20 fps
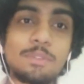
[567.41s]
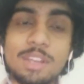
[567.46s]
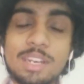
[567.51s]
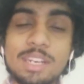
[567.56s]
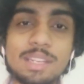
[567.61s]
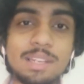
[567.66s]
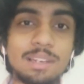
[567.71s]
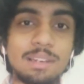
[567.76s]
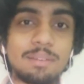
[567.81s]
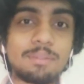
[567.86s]
So
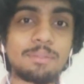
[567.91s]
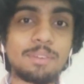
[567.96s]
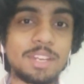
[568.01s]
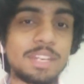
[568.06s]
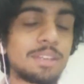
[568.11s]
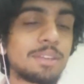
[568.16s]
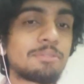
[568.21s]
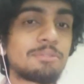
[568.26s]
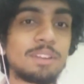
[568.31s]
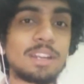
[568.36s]
they were
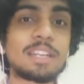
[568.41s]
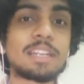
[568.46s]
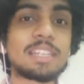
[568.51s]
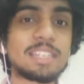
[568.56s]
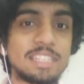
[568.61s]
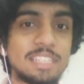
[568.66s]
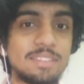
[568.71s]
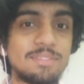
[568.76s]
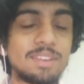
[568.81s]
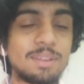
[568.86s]
very very
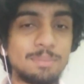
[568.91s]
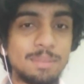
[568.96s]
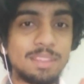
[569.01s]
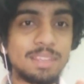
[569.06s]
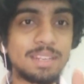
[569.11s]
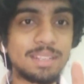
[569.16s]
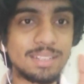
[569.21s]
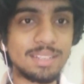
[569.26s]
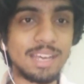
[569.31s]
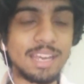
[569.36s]
friendly in
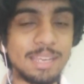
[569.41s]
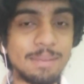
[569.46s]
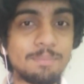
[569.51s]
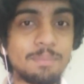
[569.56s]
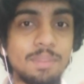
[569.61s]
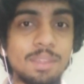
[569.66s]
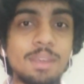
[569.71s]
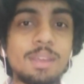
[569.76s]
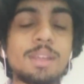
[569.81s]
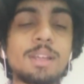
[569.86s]
giving me that
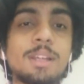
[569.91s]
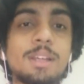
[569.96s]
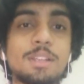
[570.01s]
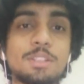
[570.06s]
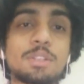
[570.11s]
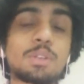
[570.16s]
time.